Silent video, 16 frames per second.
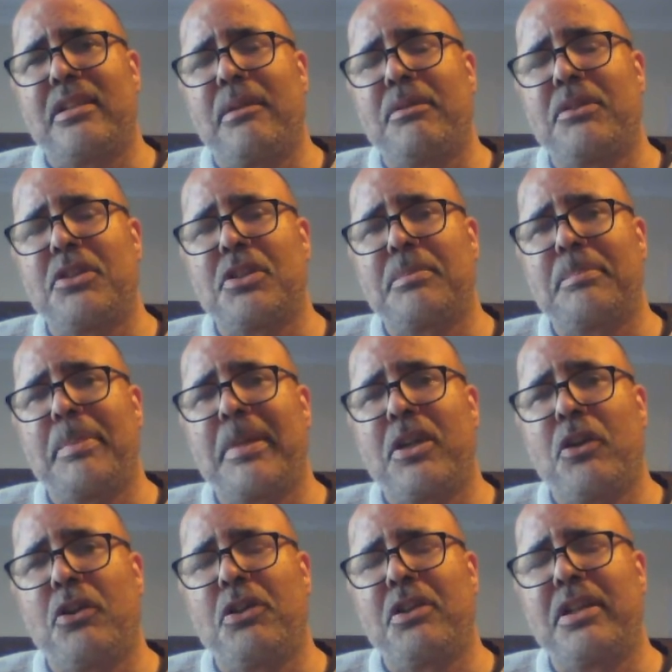I'm just
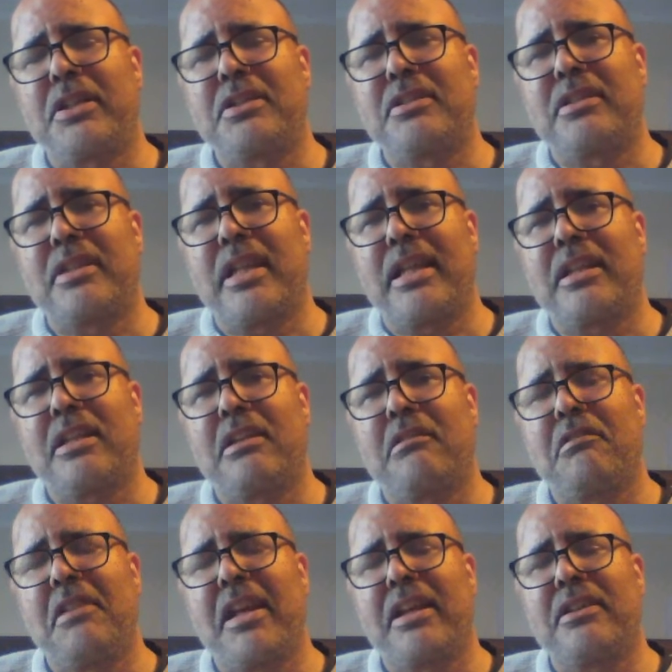being honest and
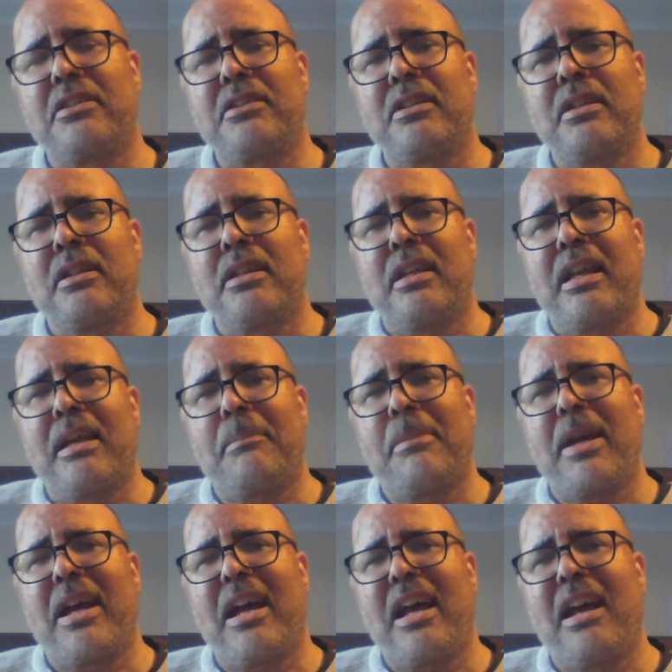direct
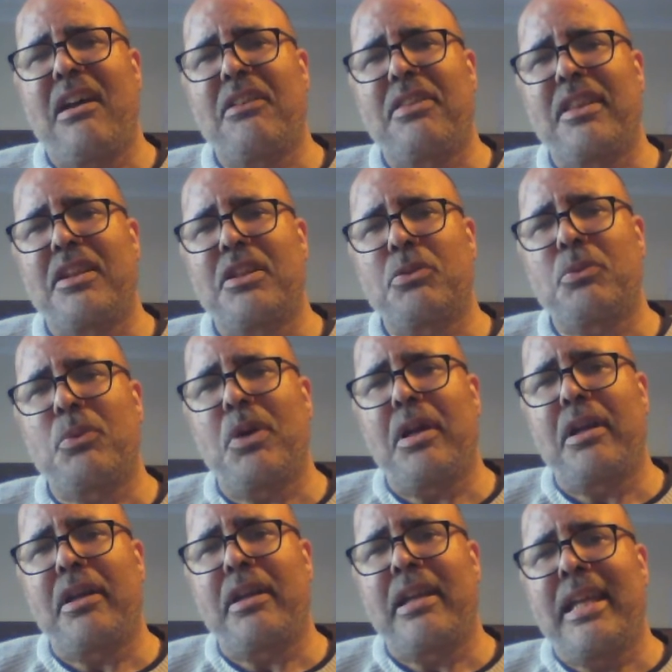about how things
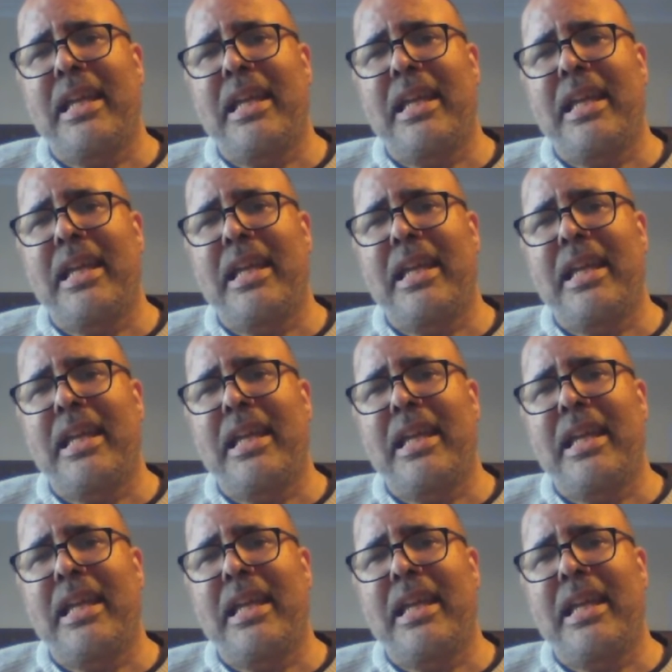work.